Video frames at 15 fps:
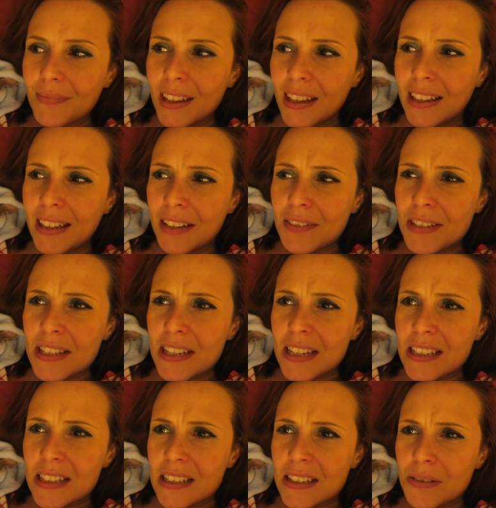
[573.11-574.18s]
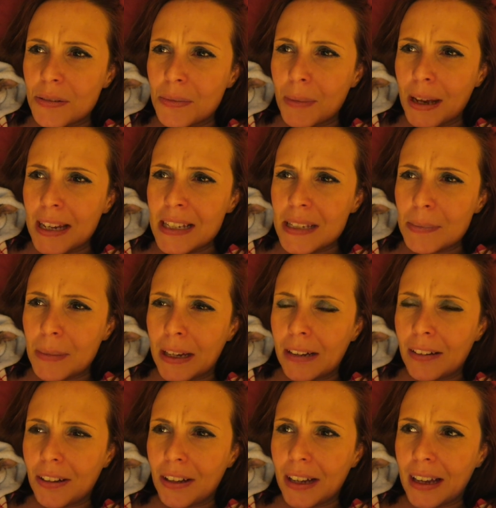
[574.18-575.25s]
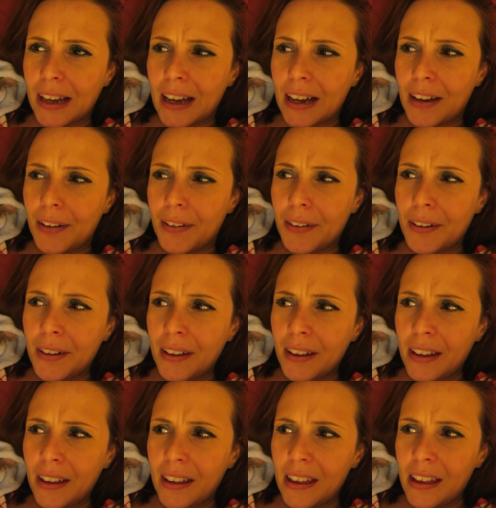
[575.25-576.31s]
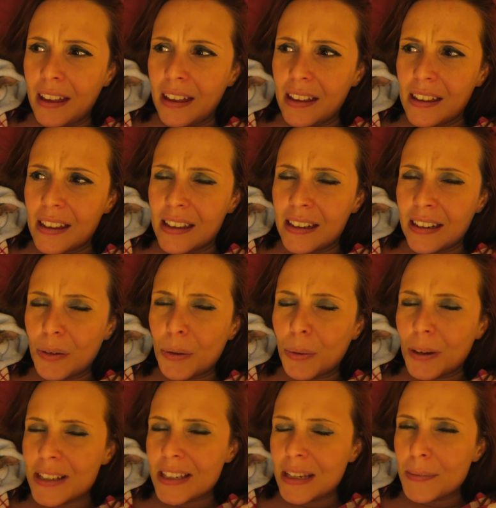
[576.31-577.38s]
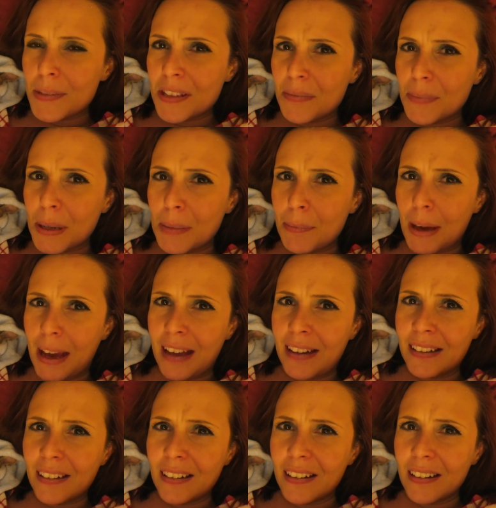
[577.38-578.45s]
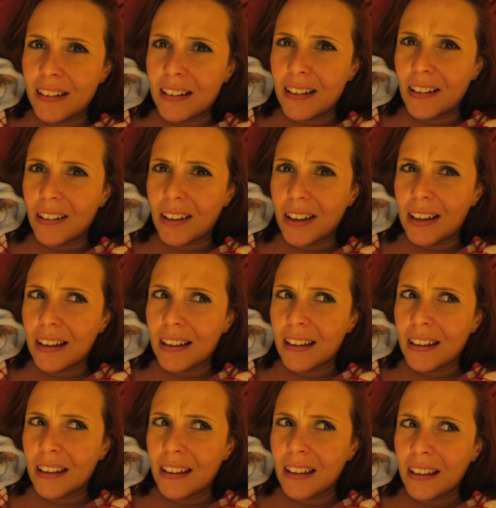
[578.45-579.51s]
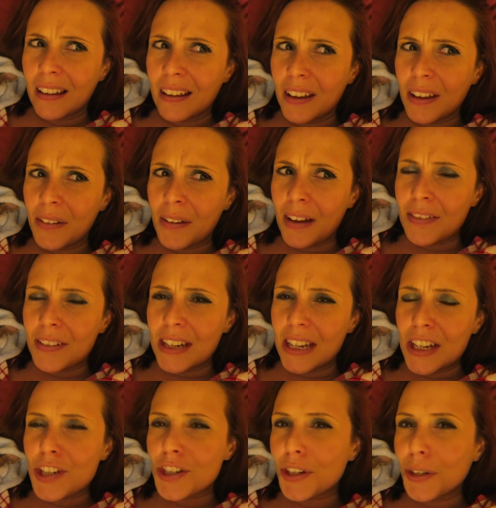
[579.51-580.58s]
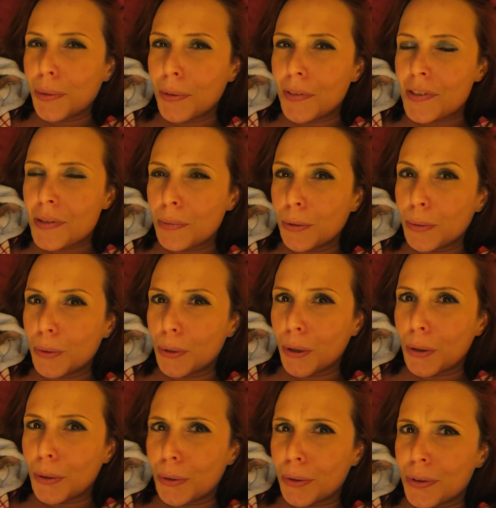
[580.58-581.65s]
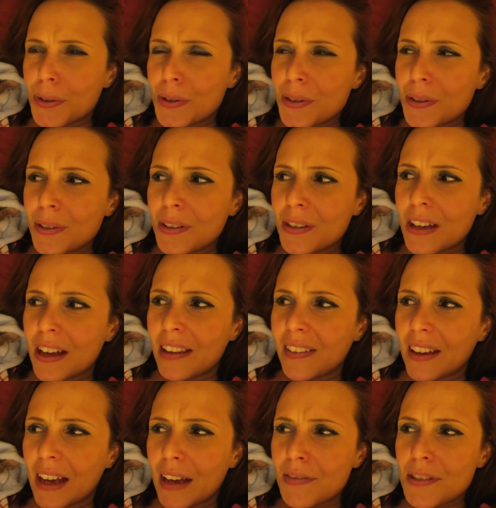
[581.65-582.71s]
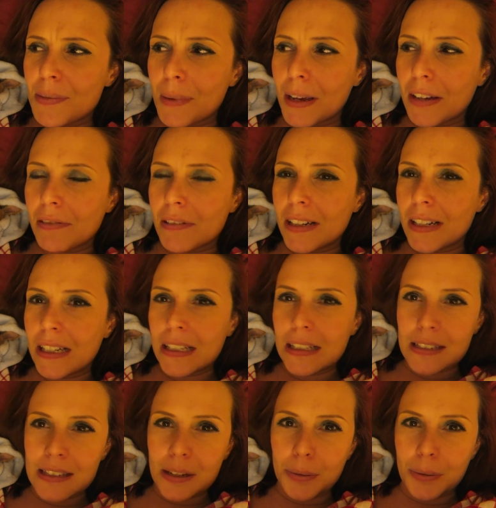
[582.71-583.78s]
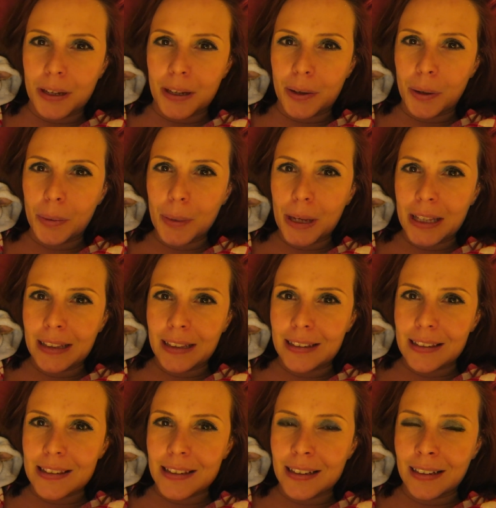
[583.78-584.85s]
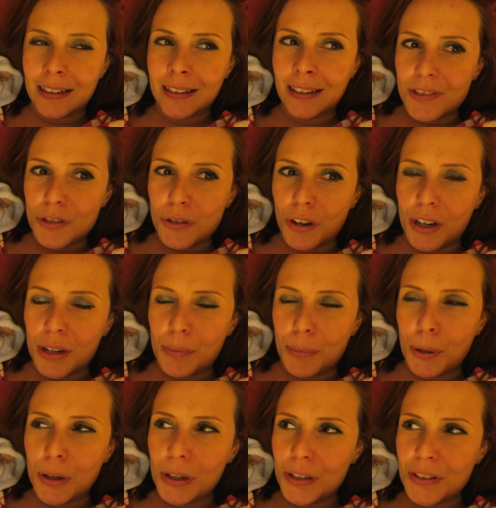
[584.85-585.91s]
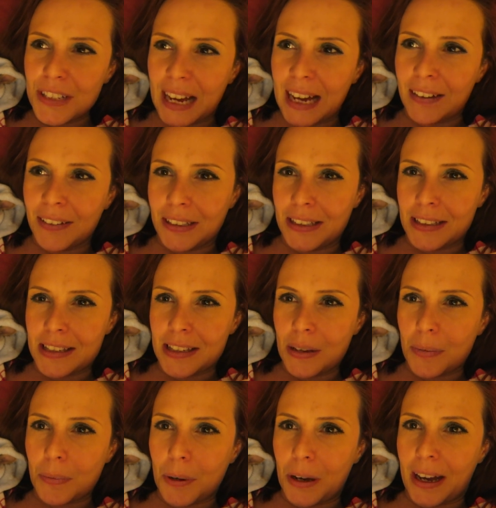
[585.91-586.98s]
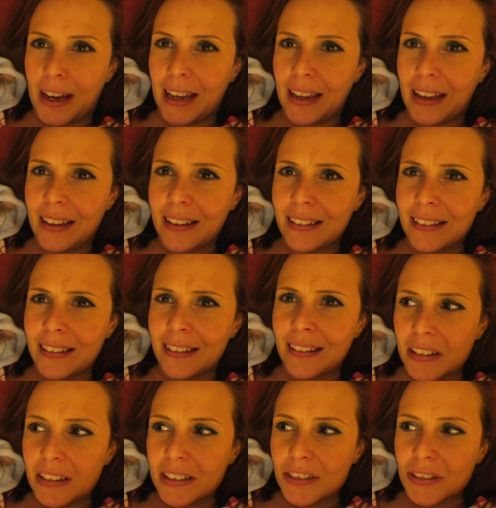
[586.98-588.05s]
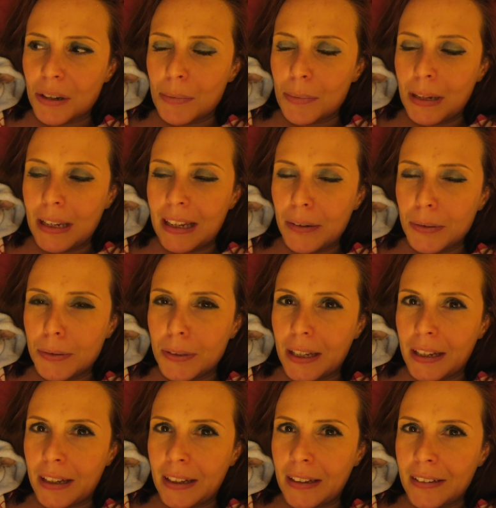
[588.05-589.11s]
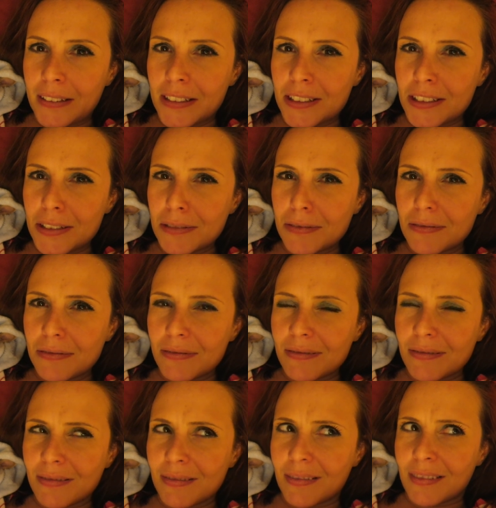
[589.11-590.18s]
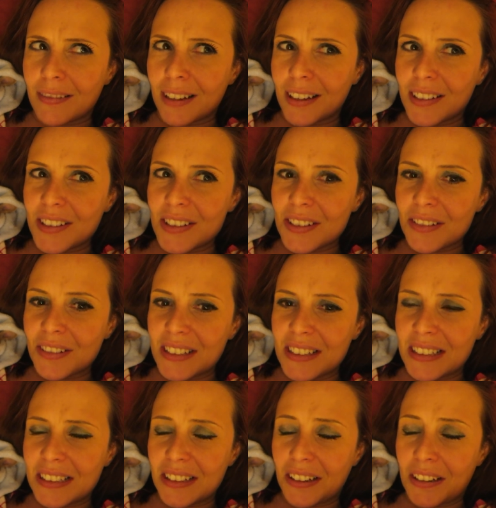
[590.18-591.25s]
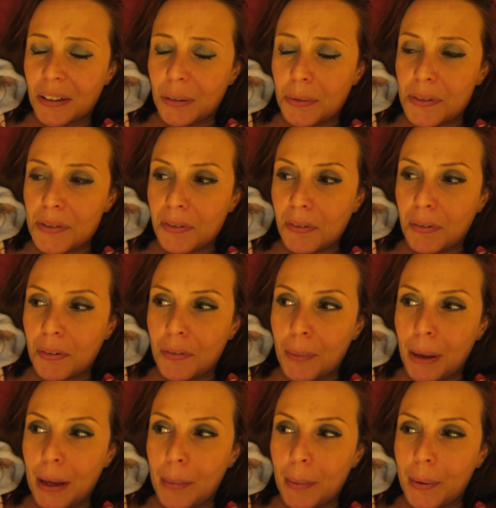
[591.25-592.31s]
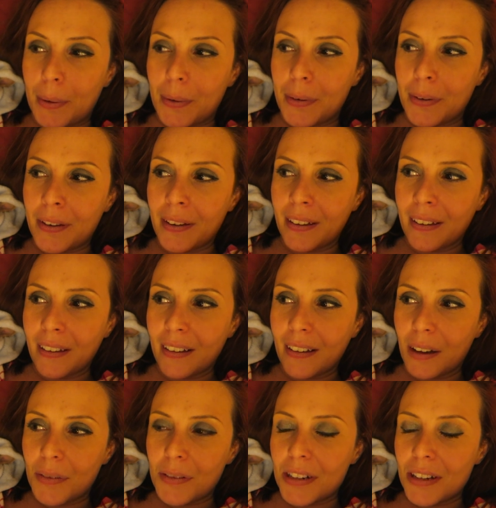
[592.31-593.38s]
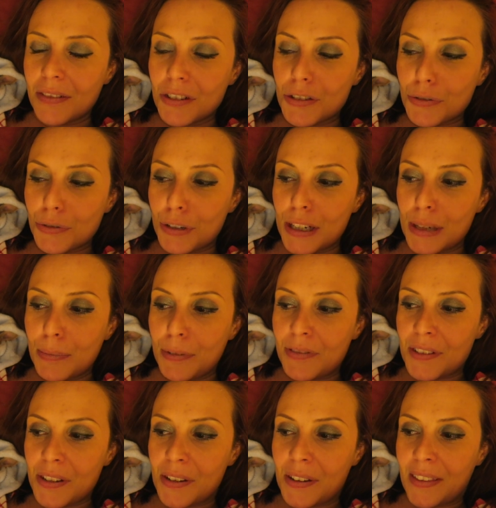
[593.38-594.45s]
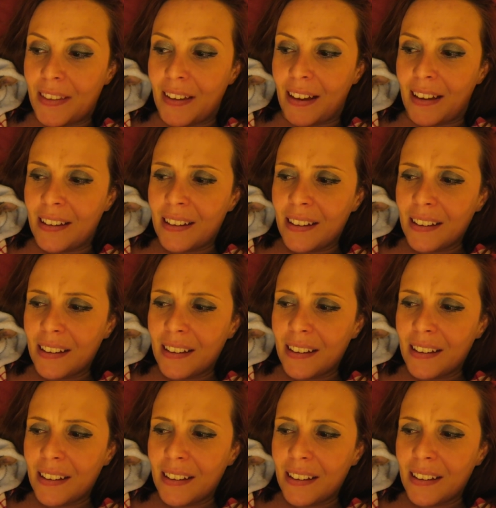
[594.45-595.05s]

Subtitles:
it never ceases to amaze me, like, how it always seems to be men, like, who have an issue with small dogs, and they have to make really insulting comments and try and put you down in some way and try and belittle you. I just honestly don't know what's wrong with people. I would never dream of doing that.